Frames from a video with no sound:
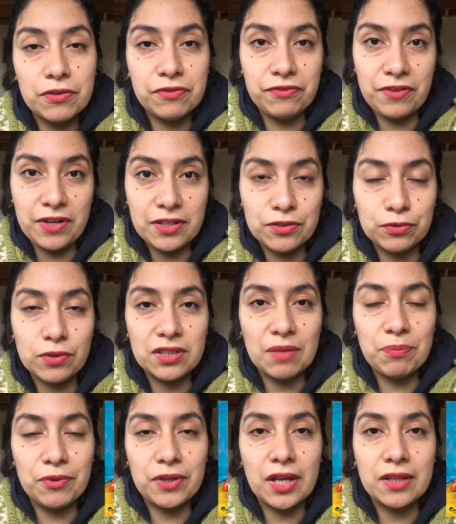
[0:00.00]
our first Once
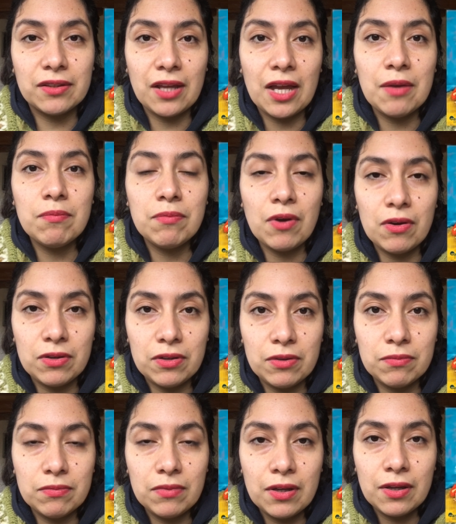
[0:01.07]
Upon a Time
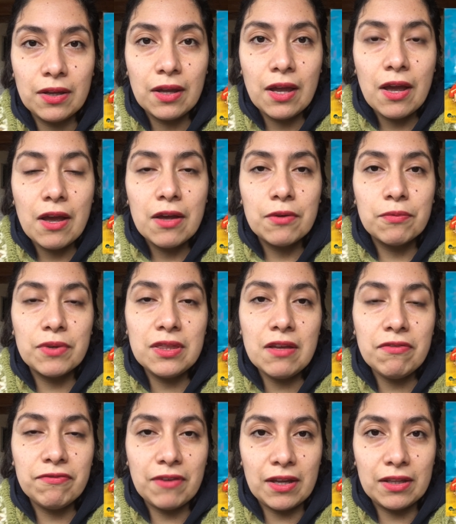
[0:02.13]
volume with
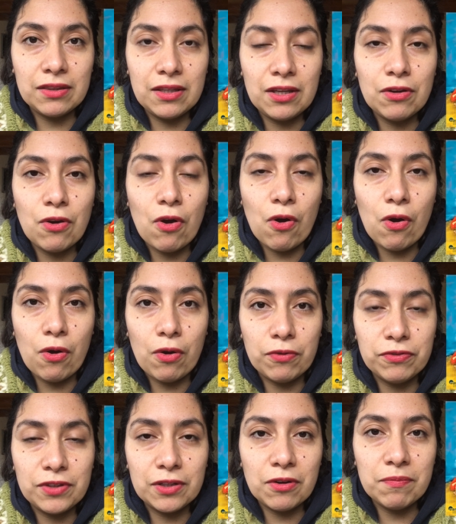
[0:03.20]
the funding of
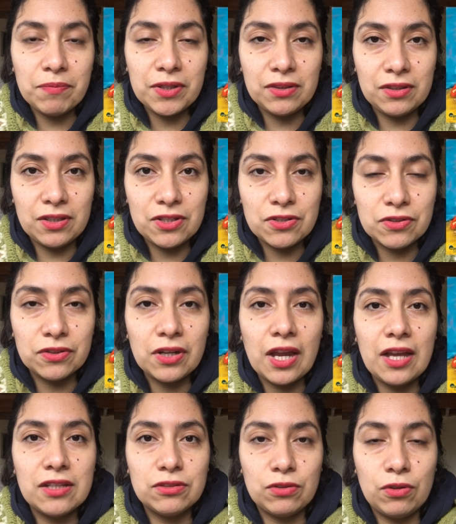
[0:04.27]
the competition
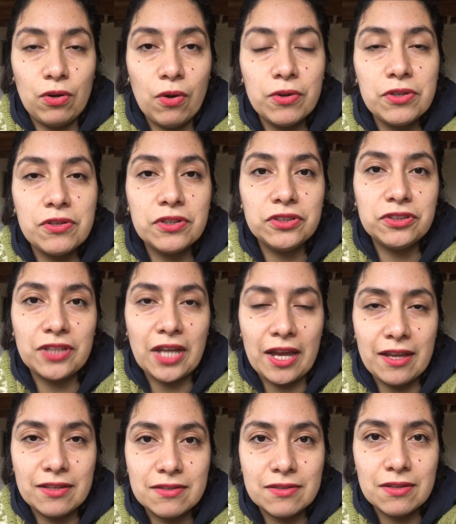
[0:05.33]
Slow Your
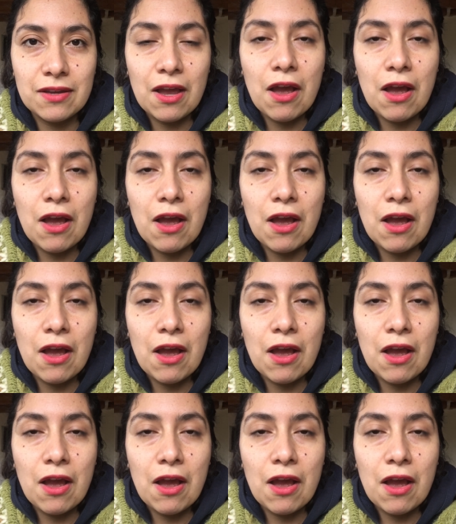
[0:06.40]
Science,